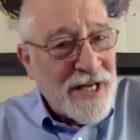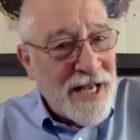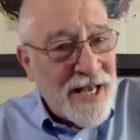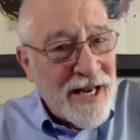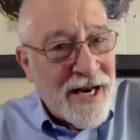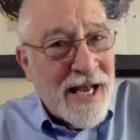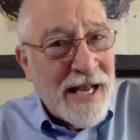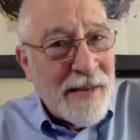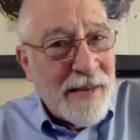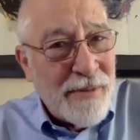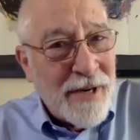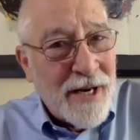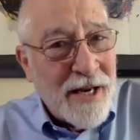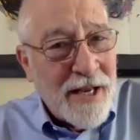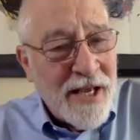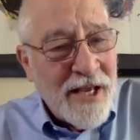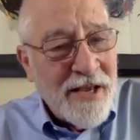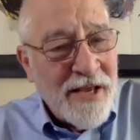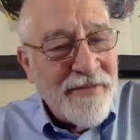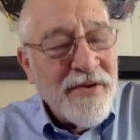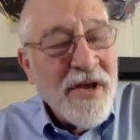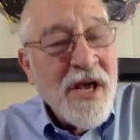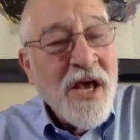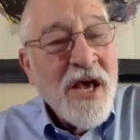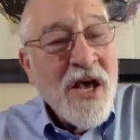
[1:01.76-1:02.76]
I
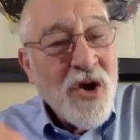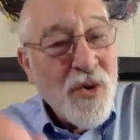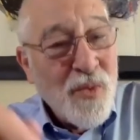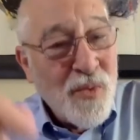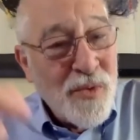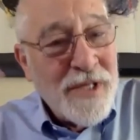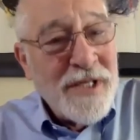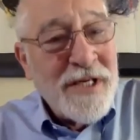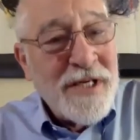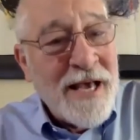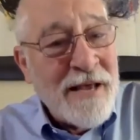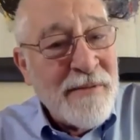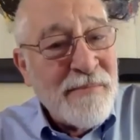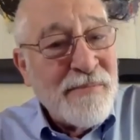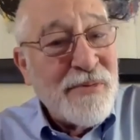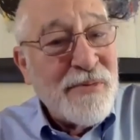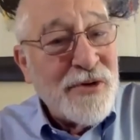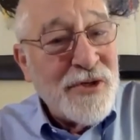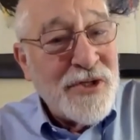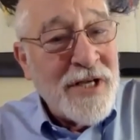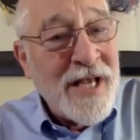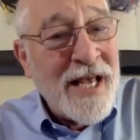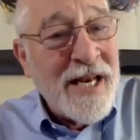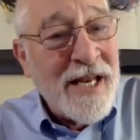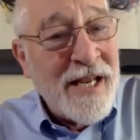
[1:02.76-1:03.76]
believe, with
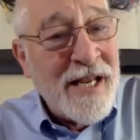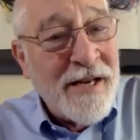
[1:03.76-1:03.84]
10%